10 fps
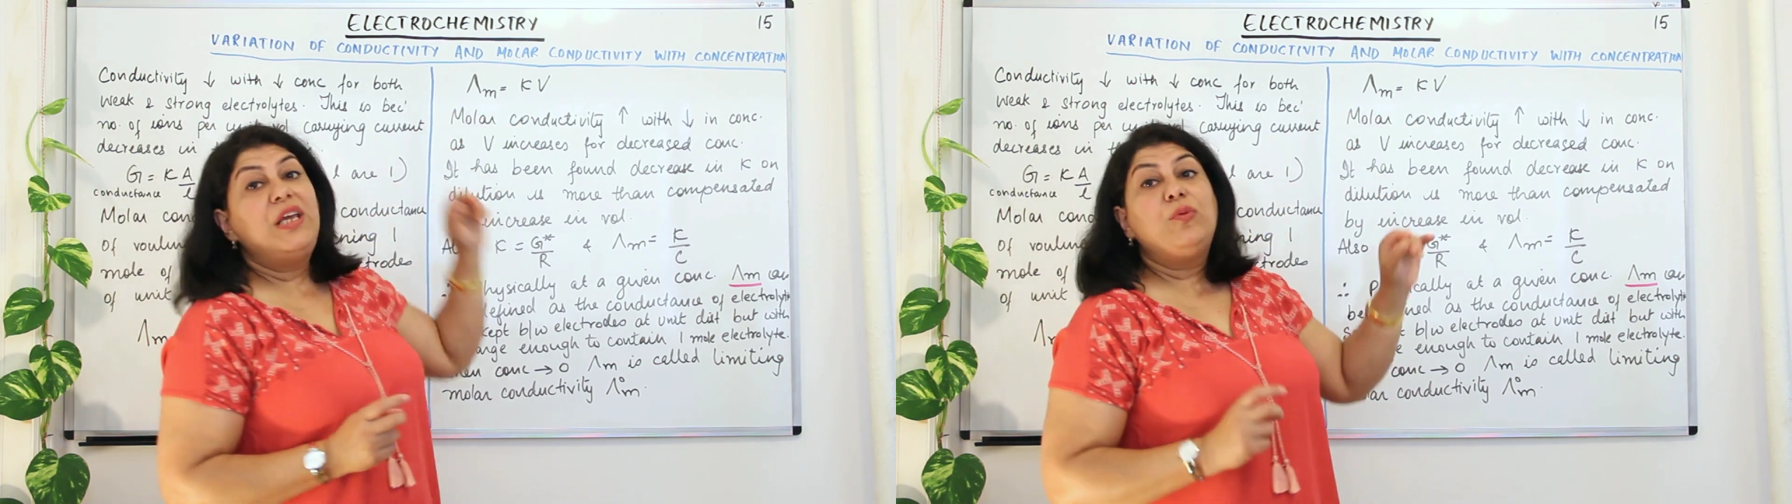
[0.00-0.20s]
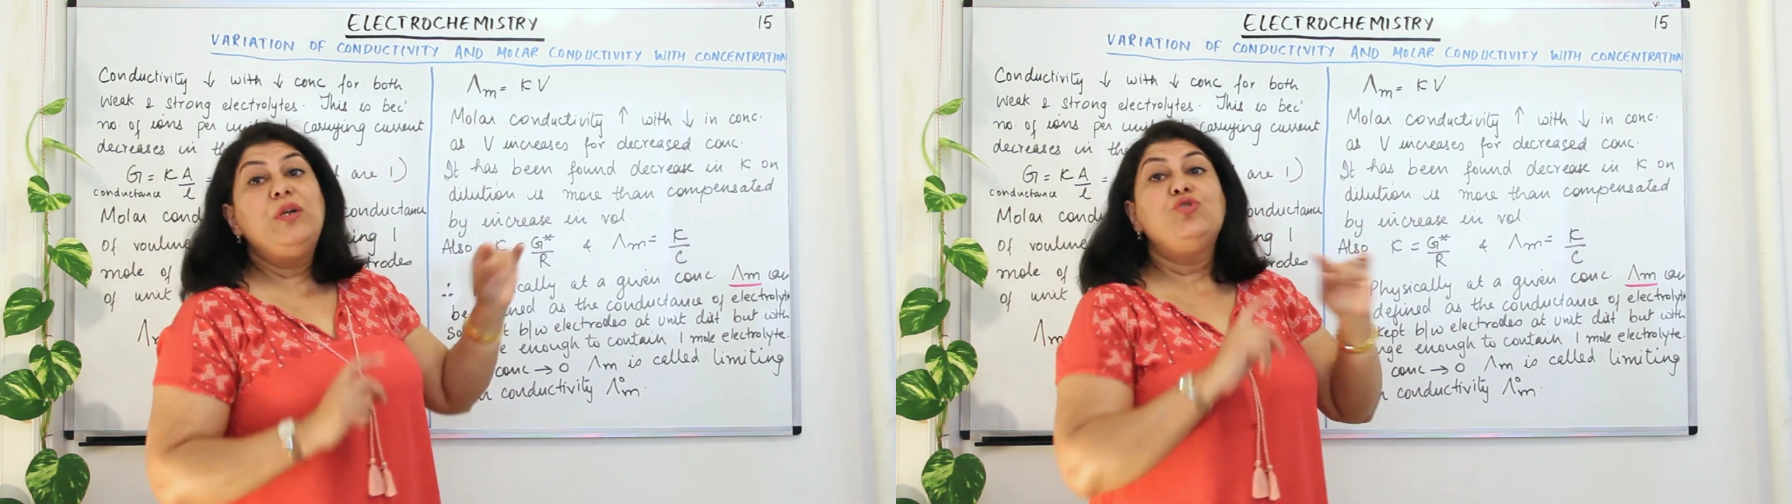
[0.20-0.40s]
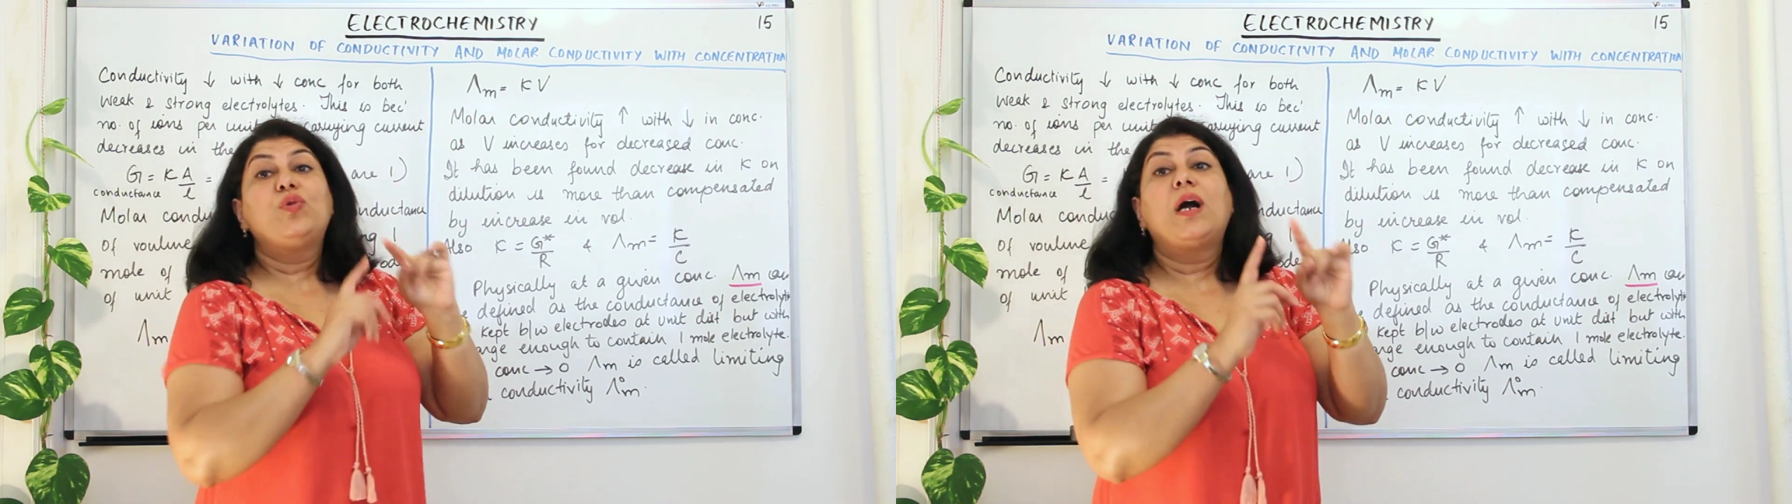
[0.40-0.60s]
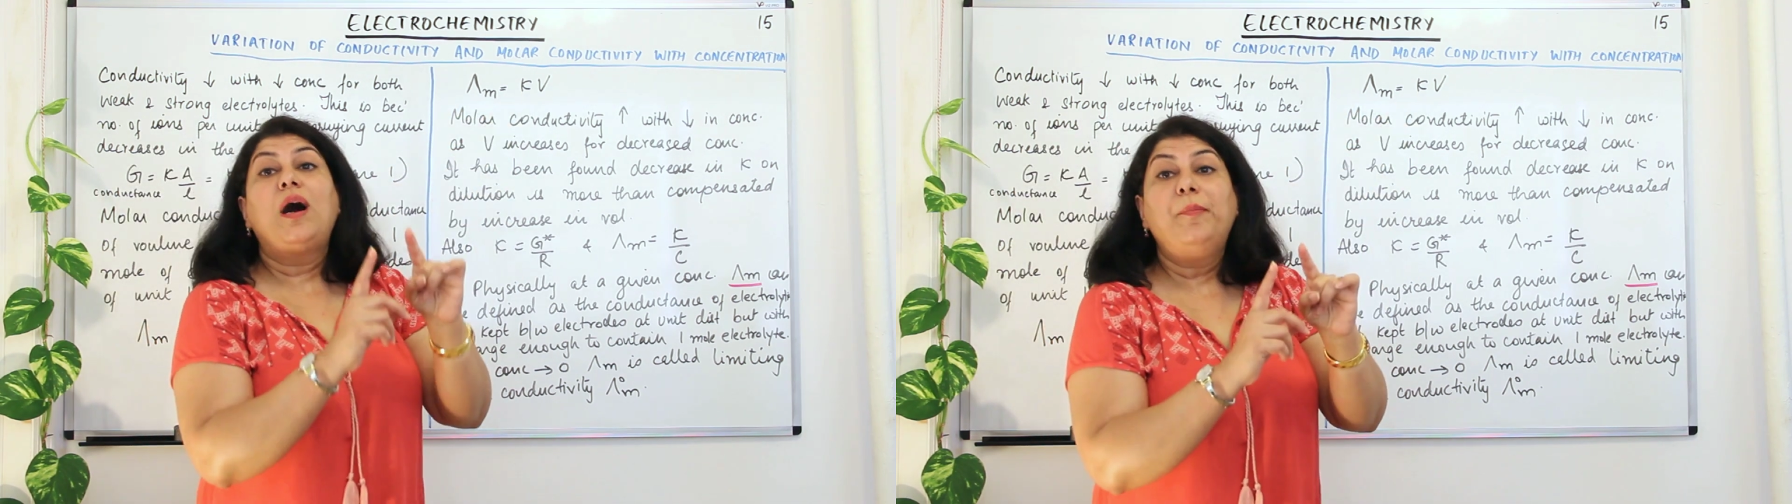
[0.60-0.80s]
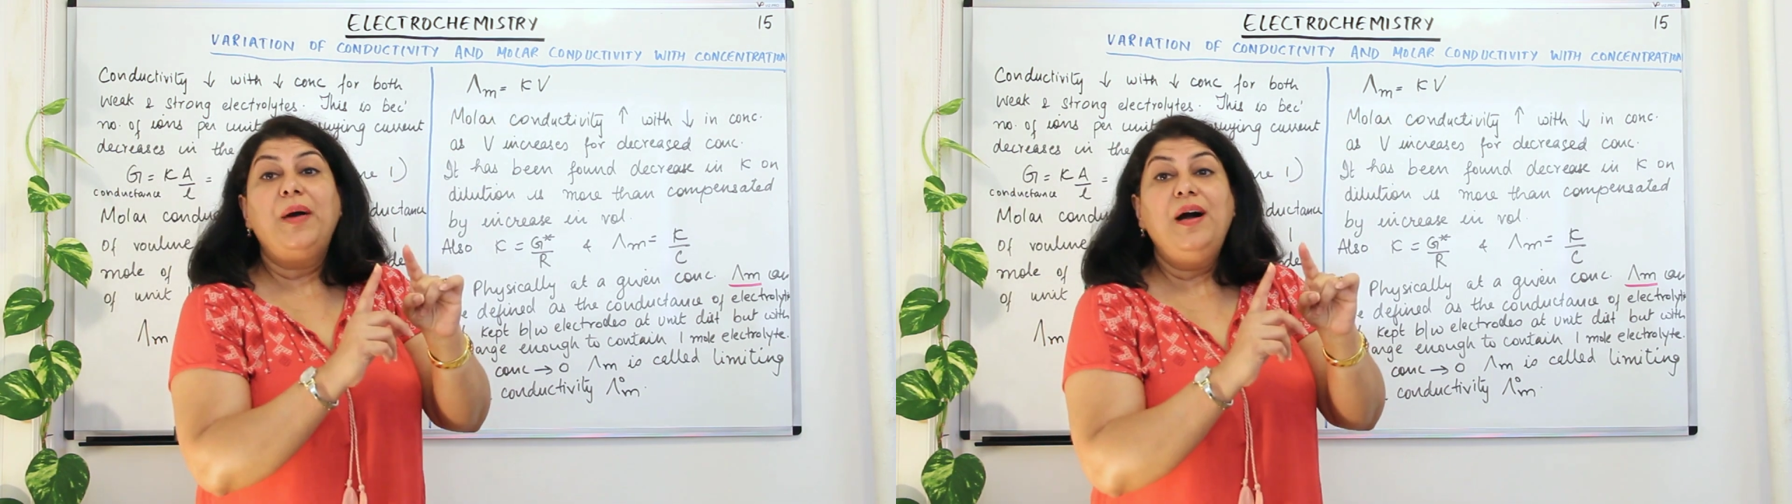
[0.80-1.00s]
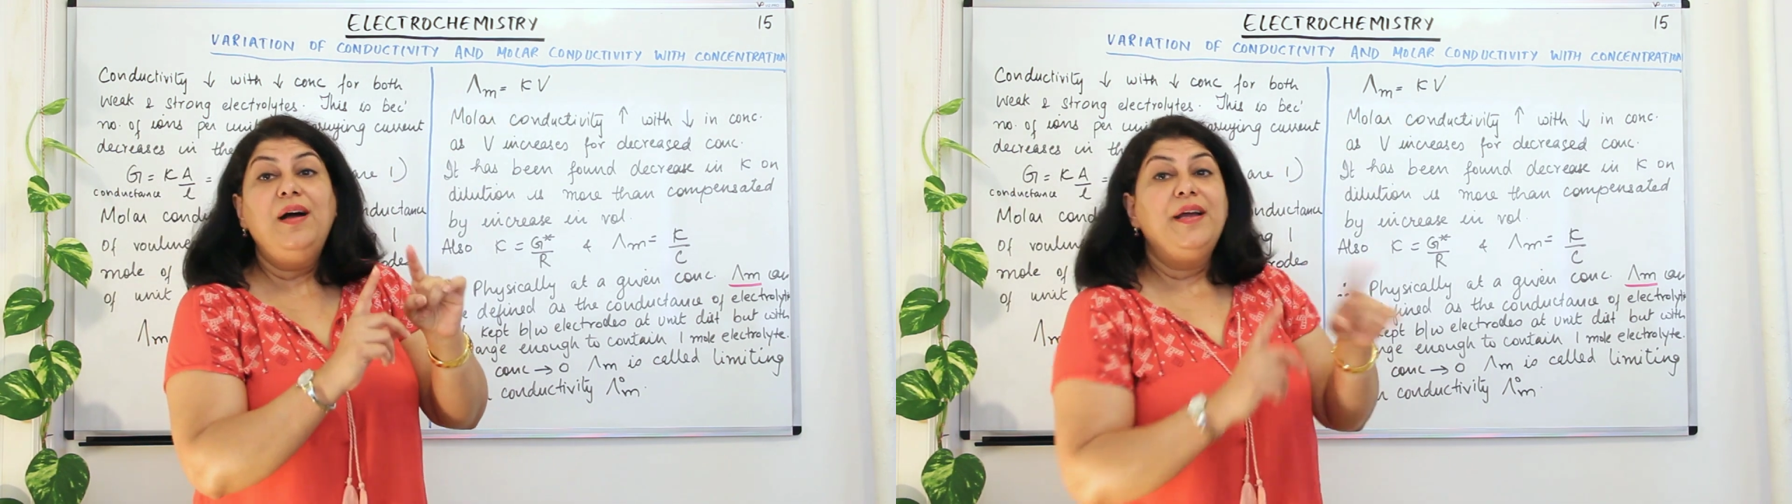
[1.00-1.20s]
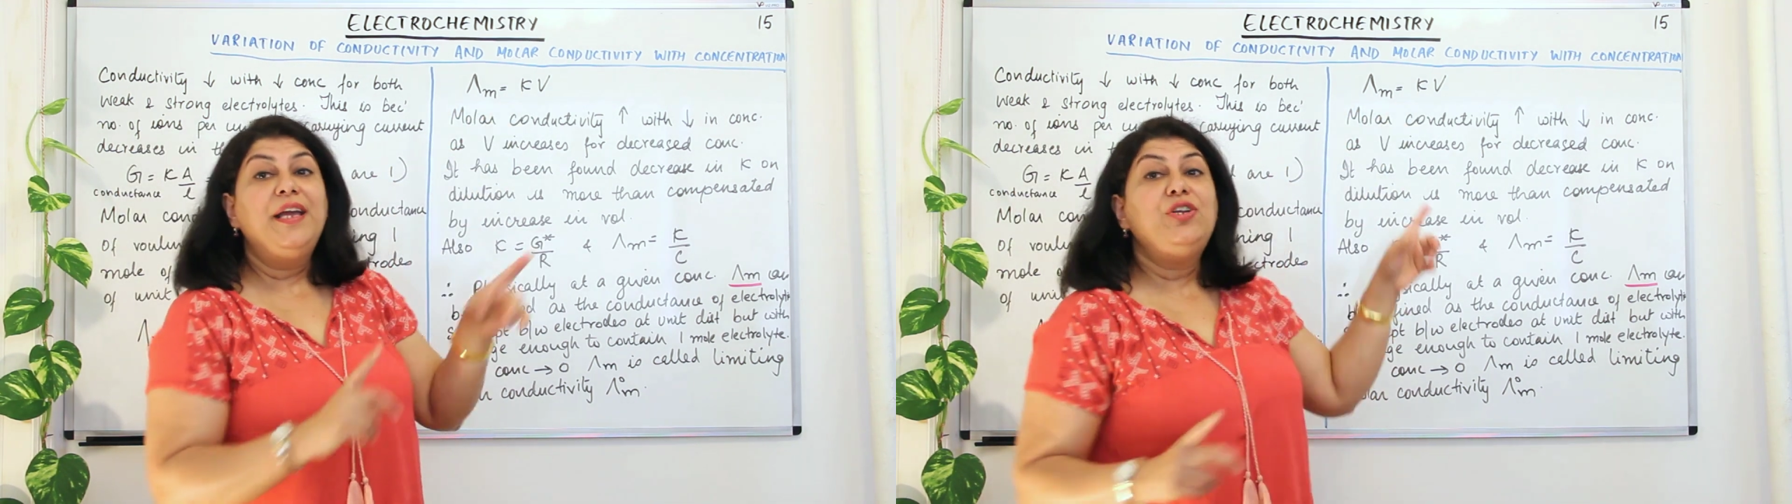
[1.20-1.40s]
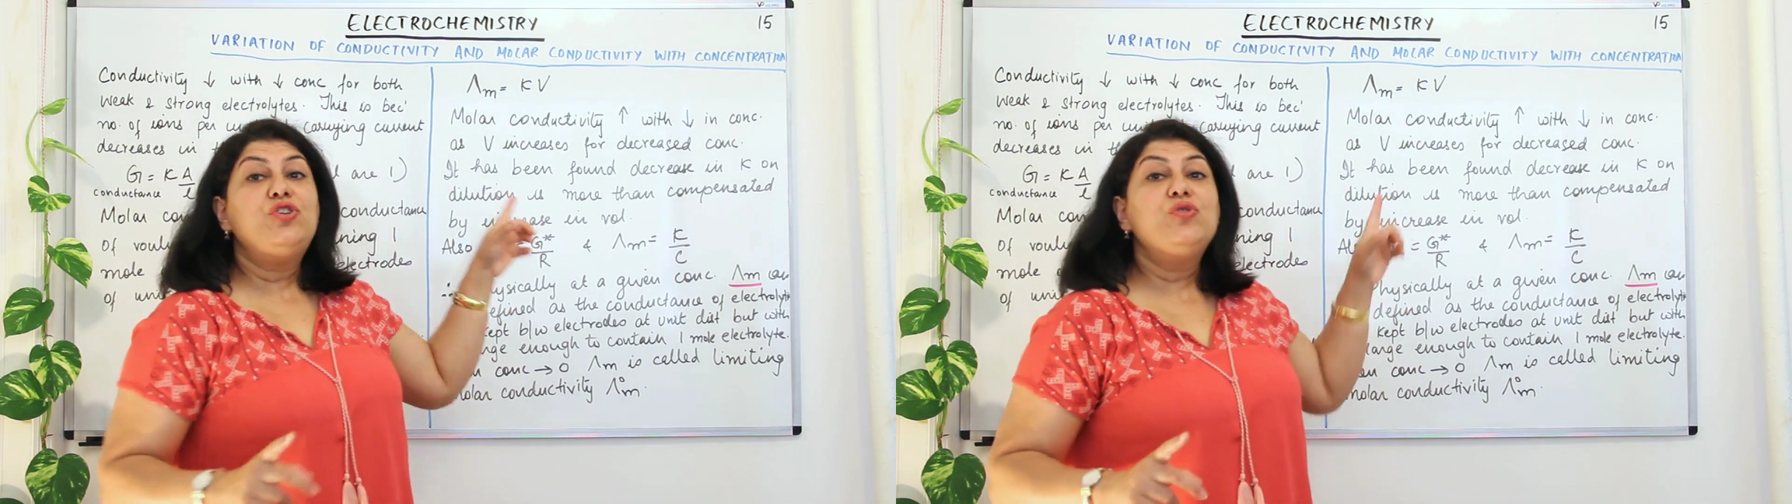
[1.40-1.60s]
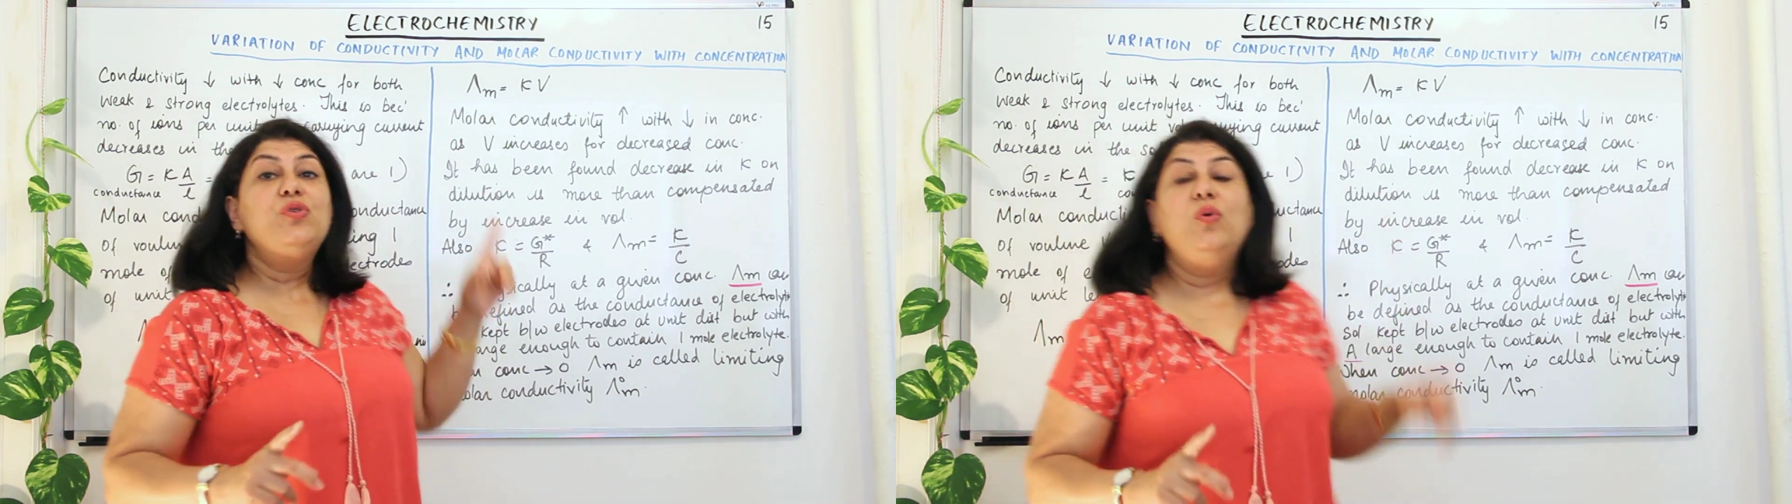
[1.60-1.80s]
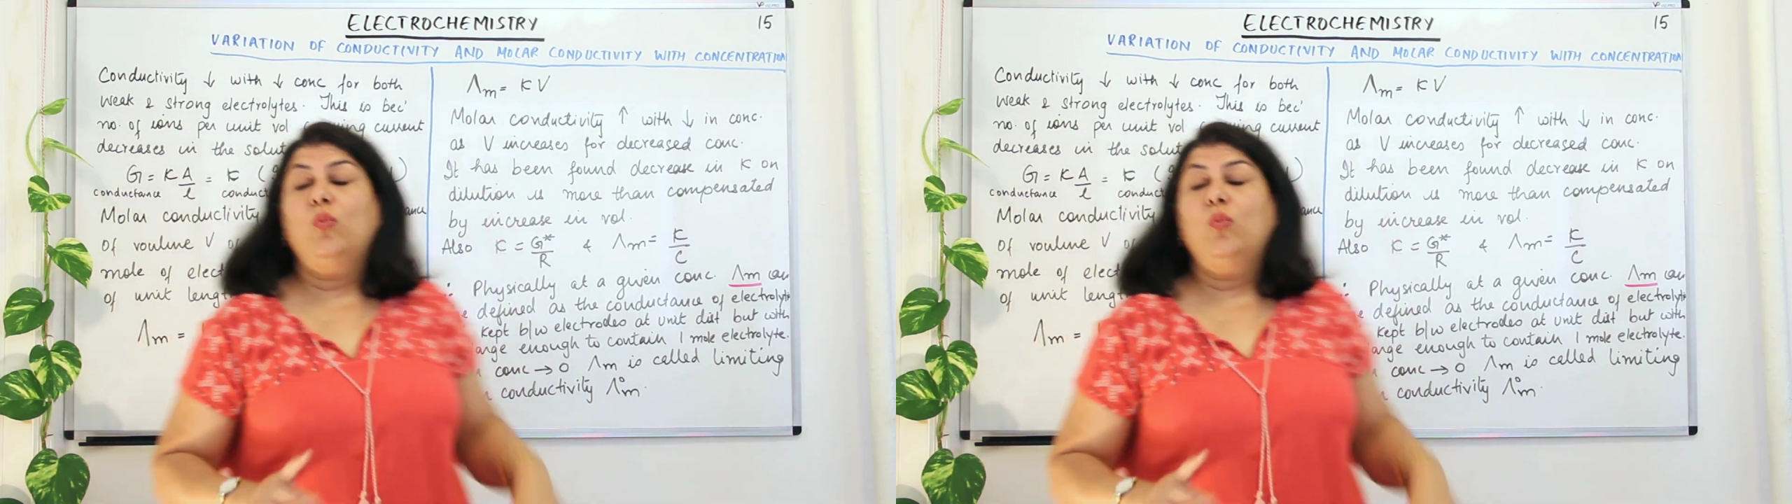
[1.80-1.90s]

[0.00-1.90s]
equal to kappa into